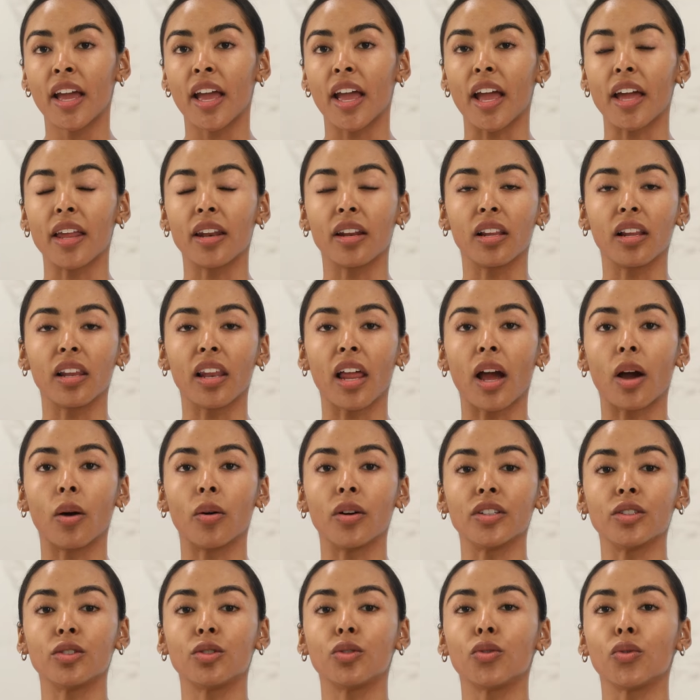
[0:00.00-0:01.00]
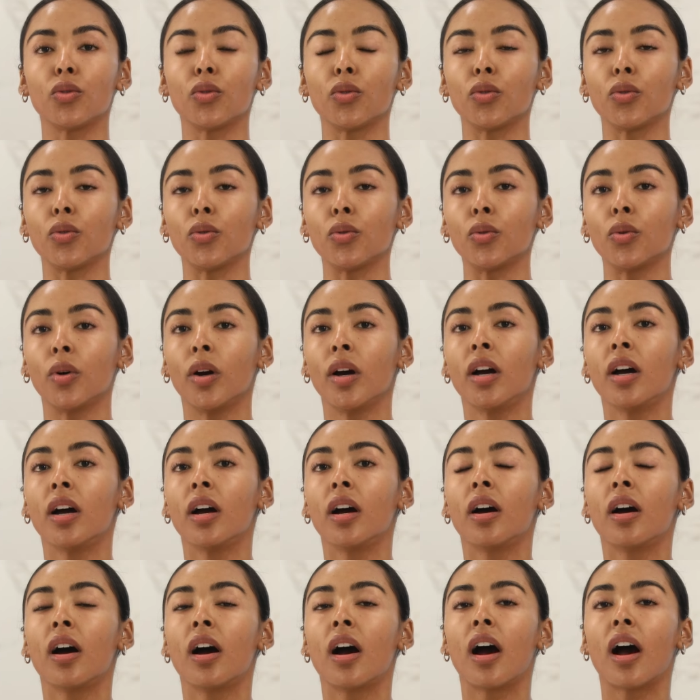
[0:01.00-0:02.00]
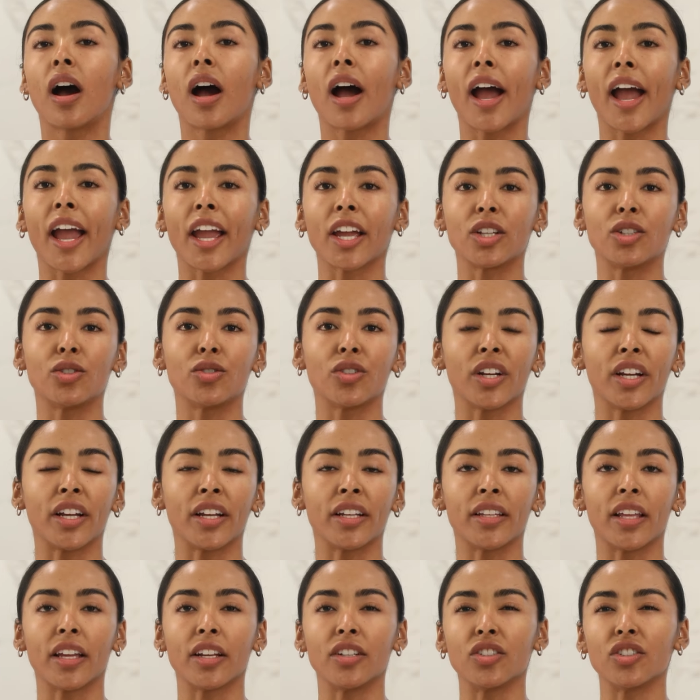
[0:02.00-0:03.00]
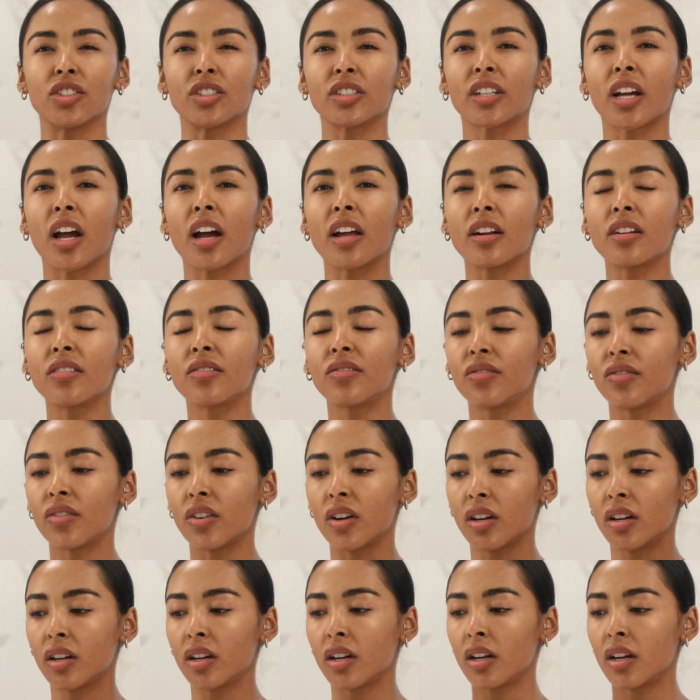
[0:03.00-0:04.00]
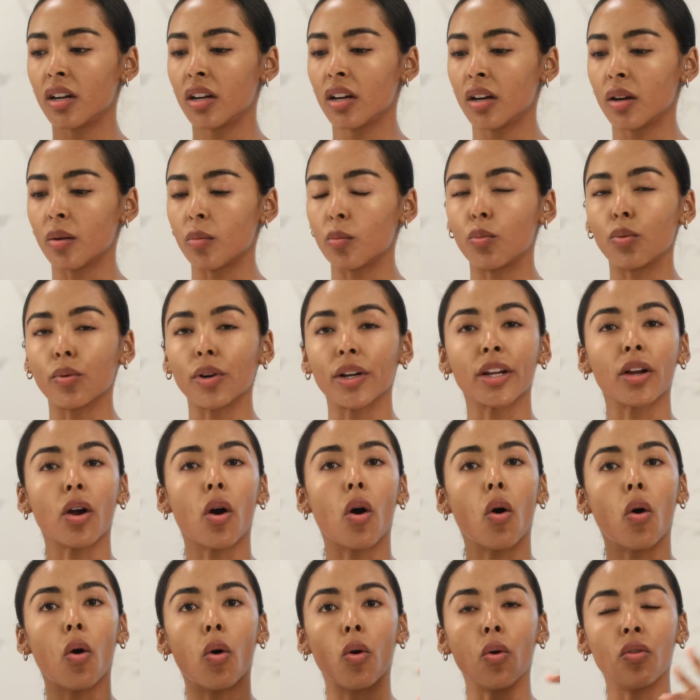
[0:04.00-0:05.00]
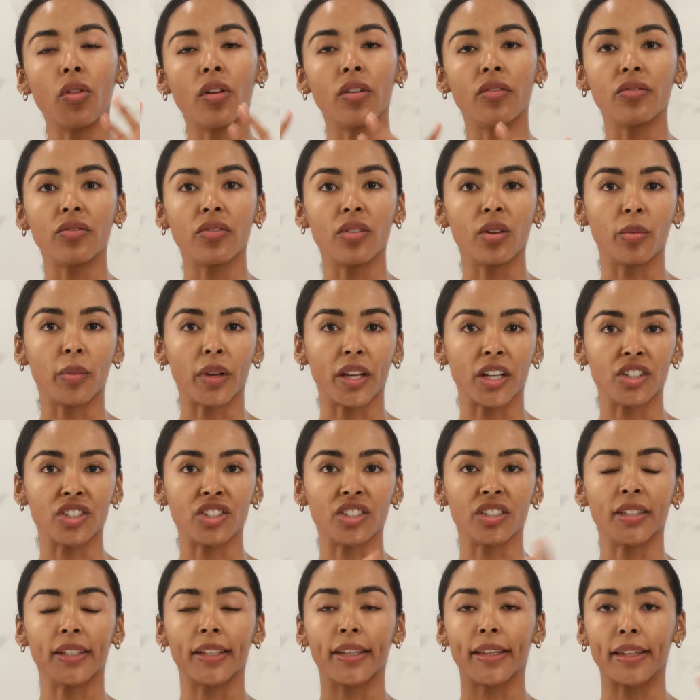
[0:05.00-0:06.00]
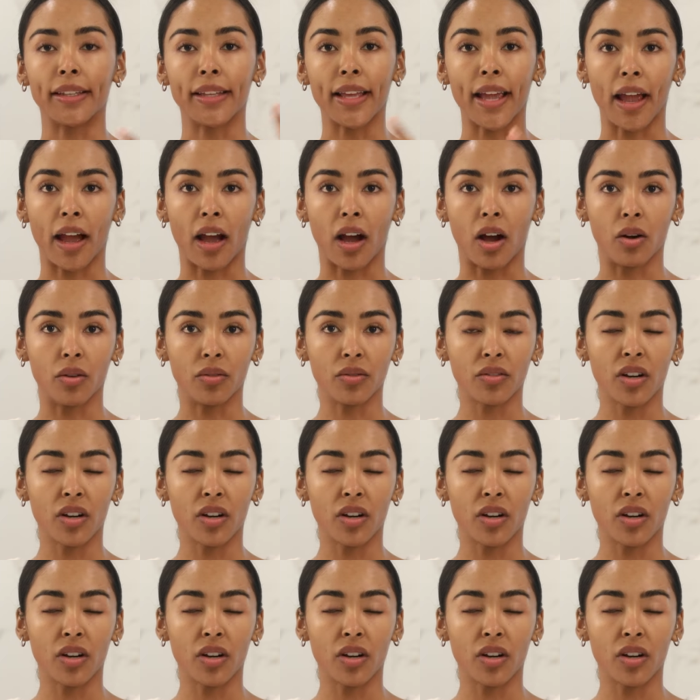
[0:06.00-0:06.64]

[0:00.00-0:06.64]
and allow it to hydrate and just kind of bring all the inflammation down.